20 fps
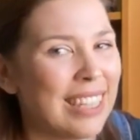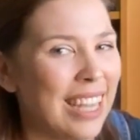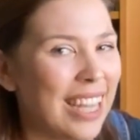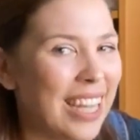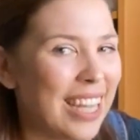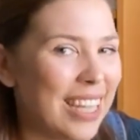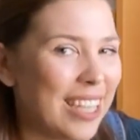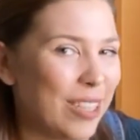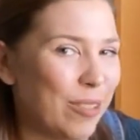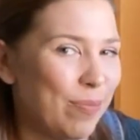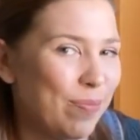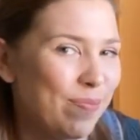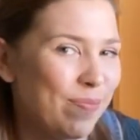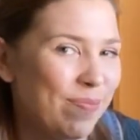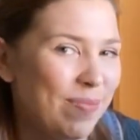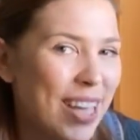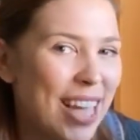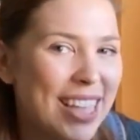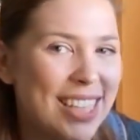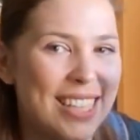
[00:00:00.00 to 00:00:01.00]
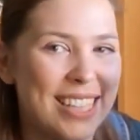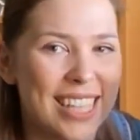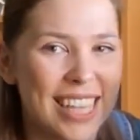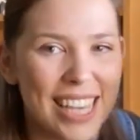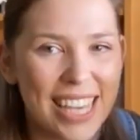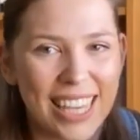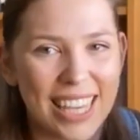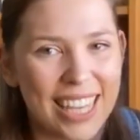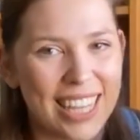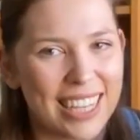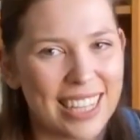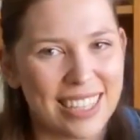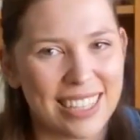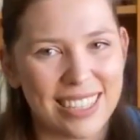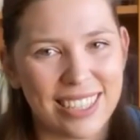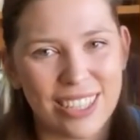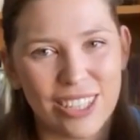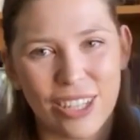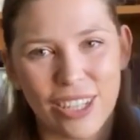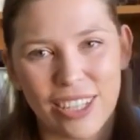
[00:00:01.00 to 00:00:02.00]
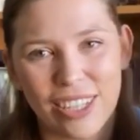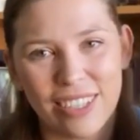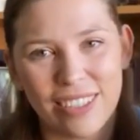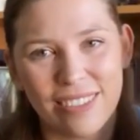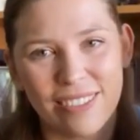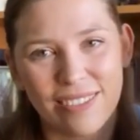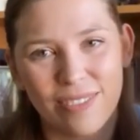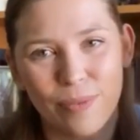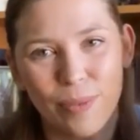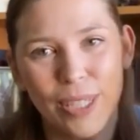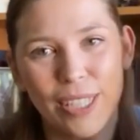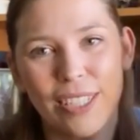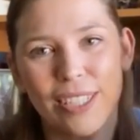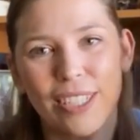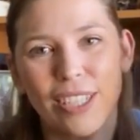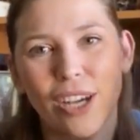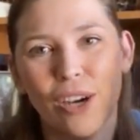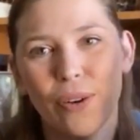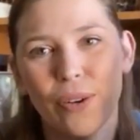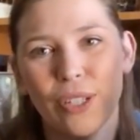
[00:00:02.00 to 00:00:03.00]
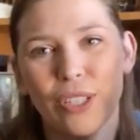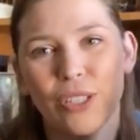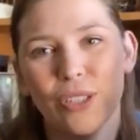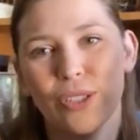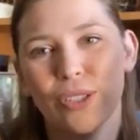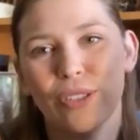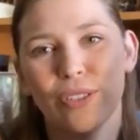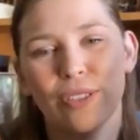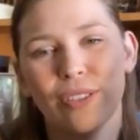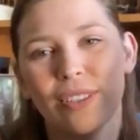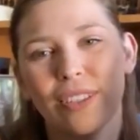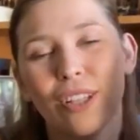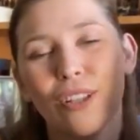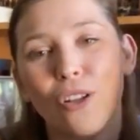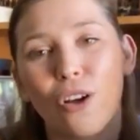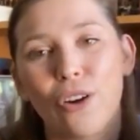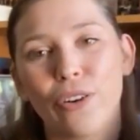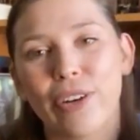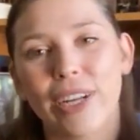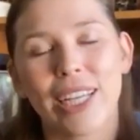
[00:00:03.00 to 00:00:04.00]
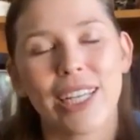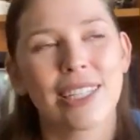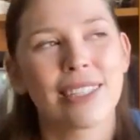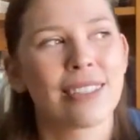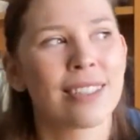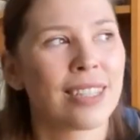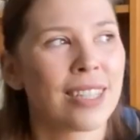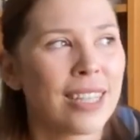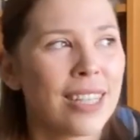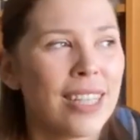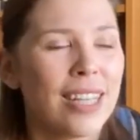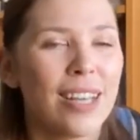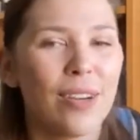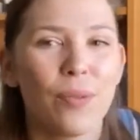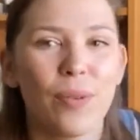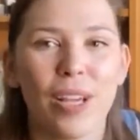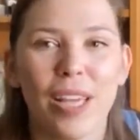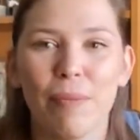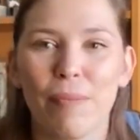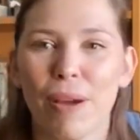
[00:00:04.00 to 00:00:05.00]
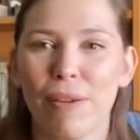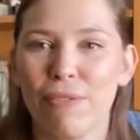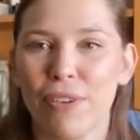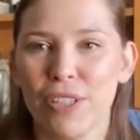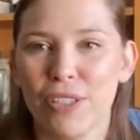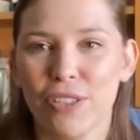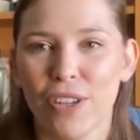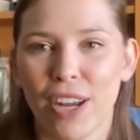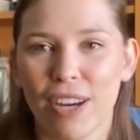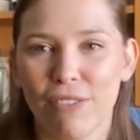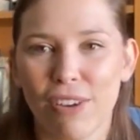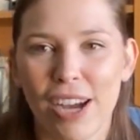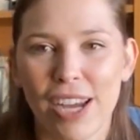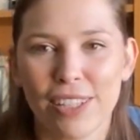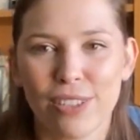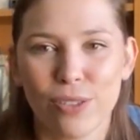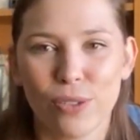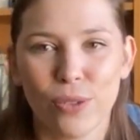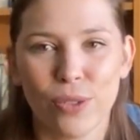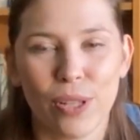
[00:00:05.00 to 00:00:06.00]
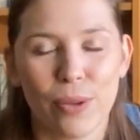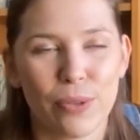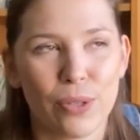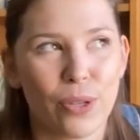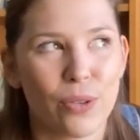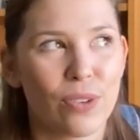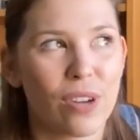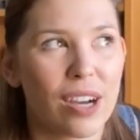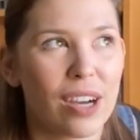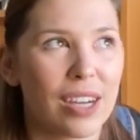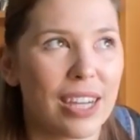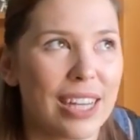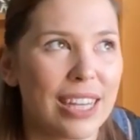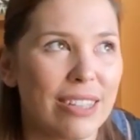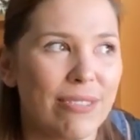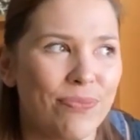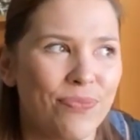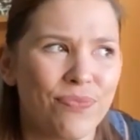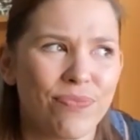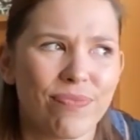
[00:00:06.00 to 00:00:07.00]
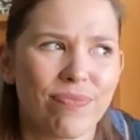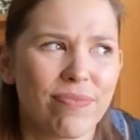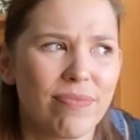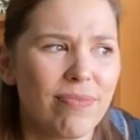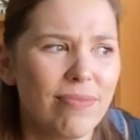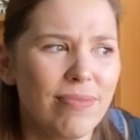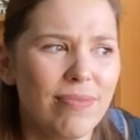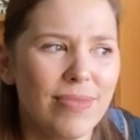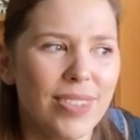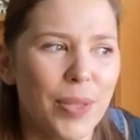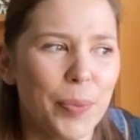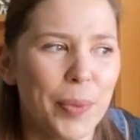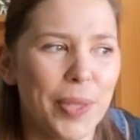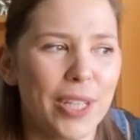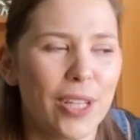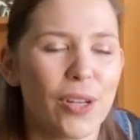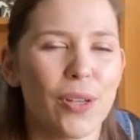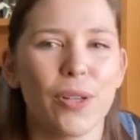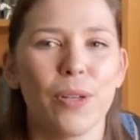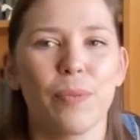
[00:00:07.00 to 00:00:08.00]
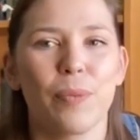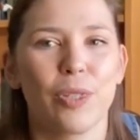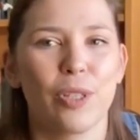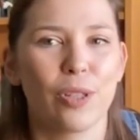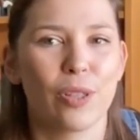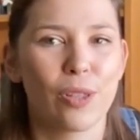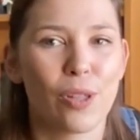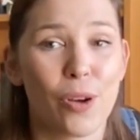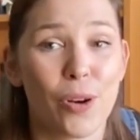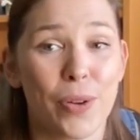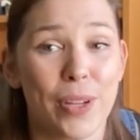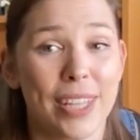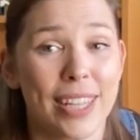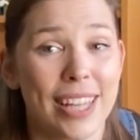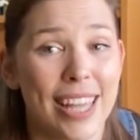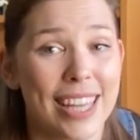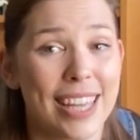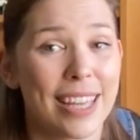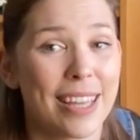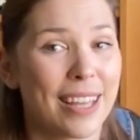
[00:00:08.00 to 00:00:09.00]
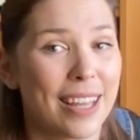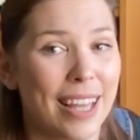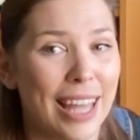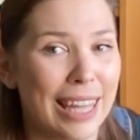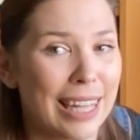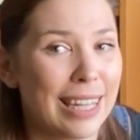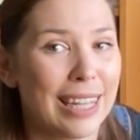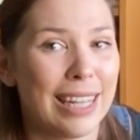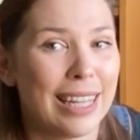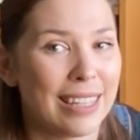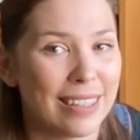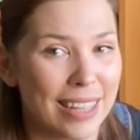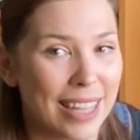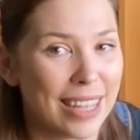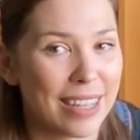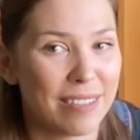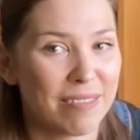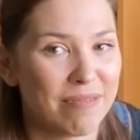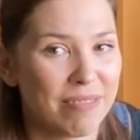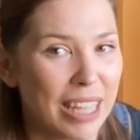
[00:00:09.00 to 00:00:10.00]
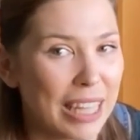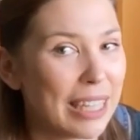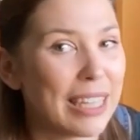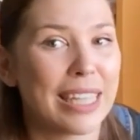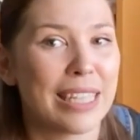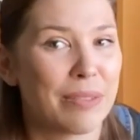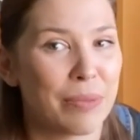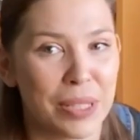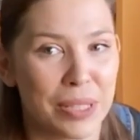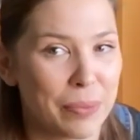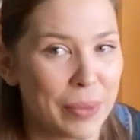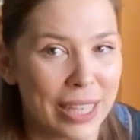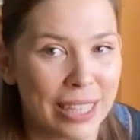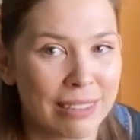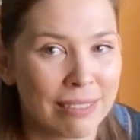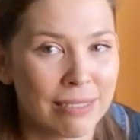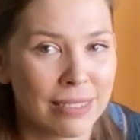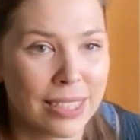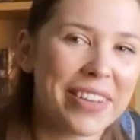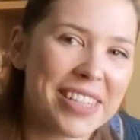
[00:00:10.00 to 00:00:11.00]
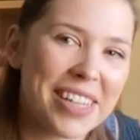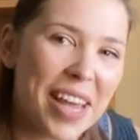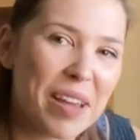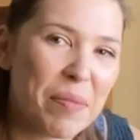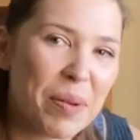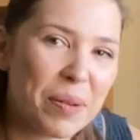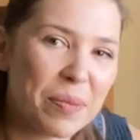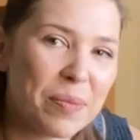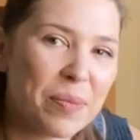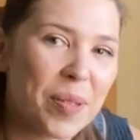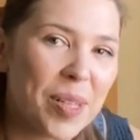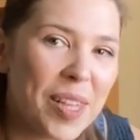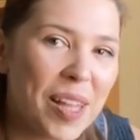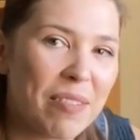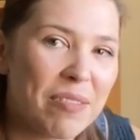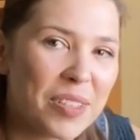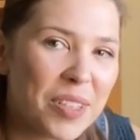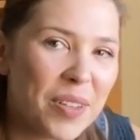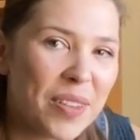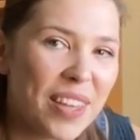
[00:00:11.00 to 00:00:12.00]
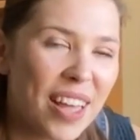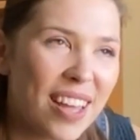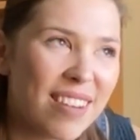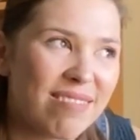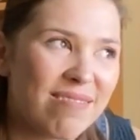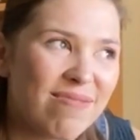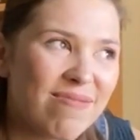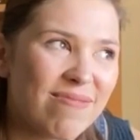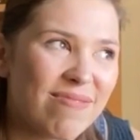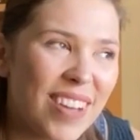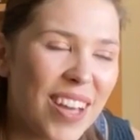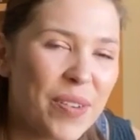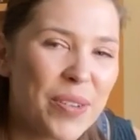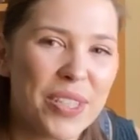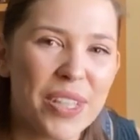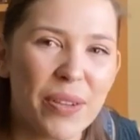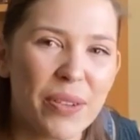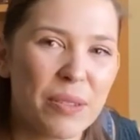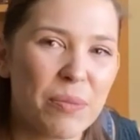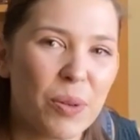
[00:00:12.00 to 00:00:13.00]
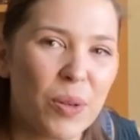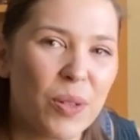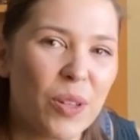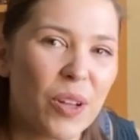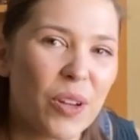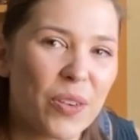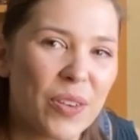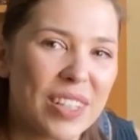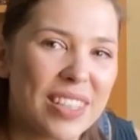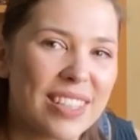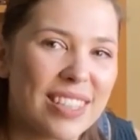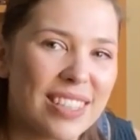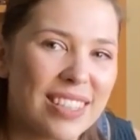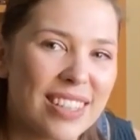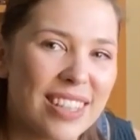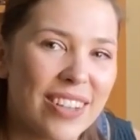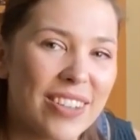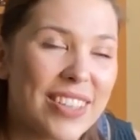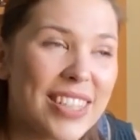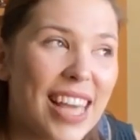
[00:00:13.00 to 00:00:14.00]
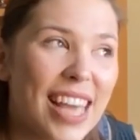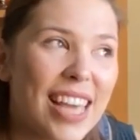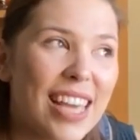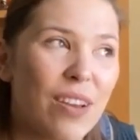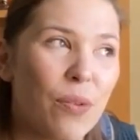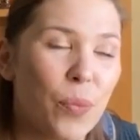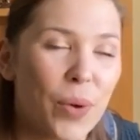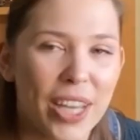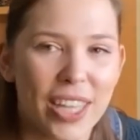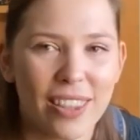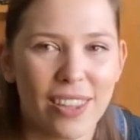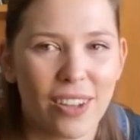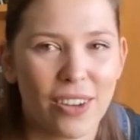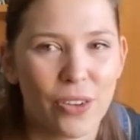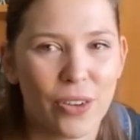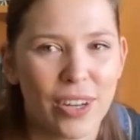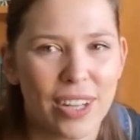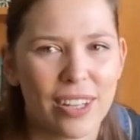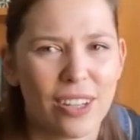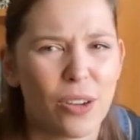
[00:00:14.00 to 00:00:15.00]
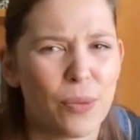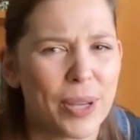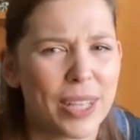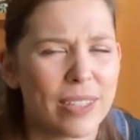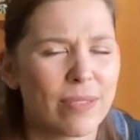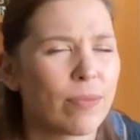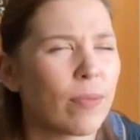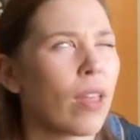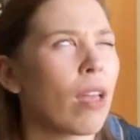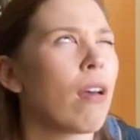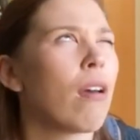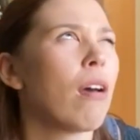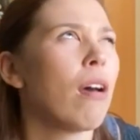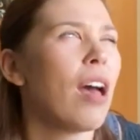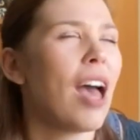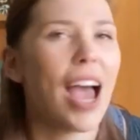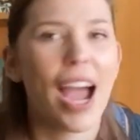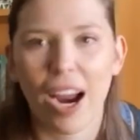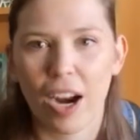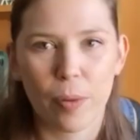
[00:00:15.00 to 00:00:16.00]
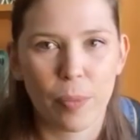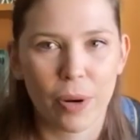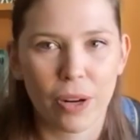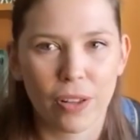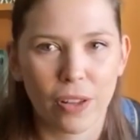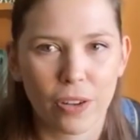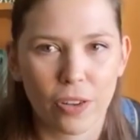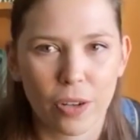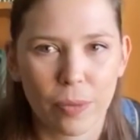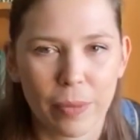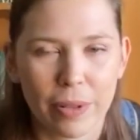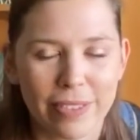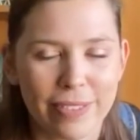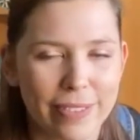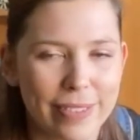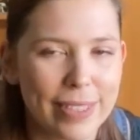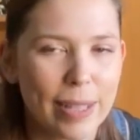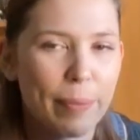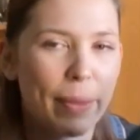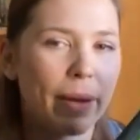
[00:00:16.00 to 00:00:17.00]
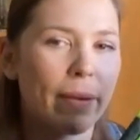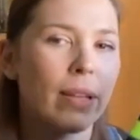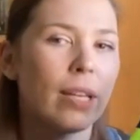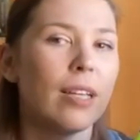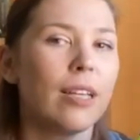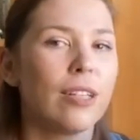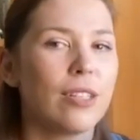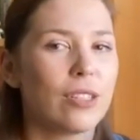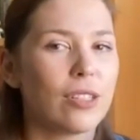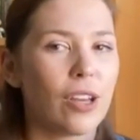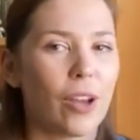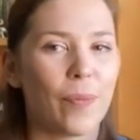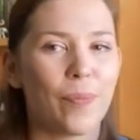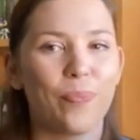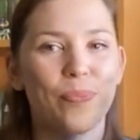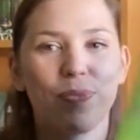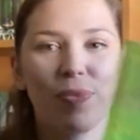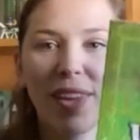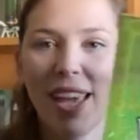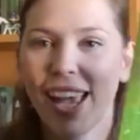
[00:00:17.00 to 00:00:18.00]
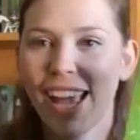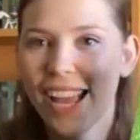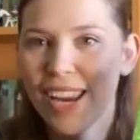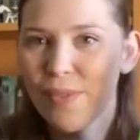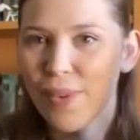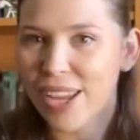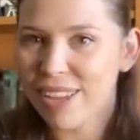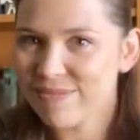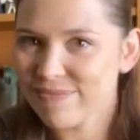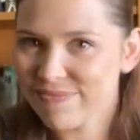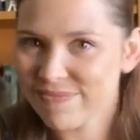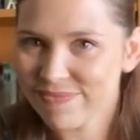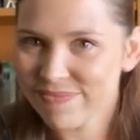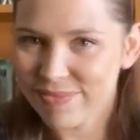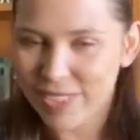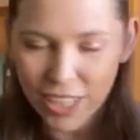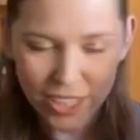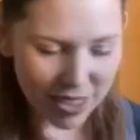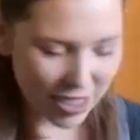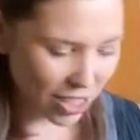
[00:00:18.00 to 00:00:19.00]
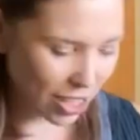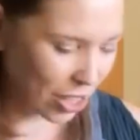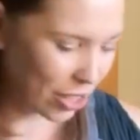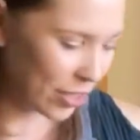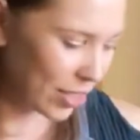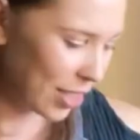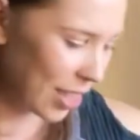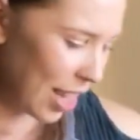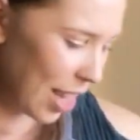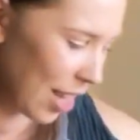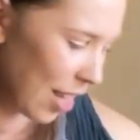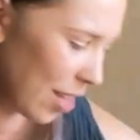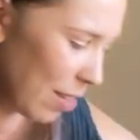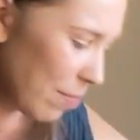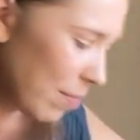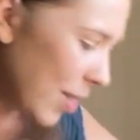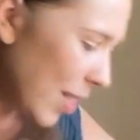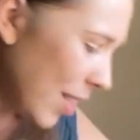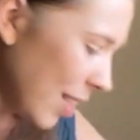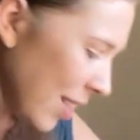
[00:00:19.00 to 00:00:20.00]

um, and seeing it, you know, we used to go and do the lottery in my first year out of high school, so that was 09. We'd go and we do the lottery like at, like at least once a week. Entertainment, we love doing that. I wish there was more lotteries. There is a Wicked lottery, not Wicked, a Harry Potter lottery, but it's not the same thing. So anyway, those, those, um,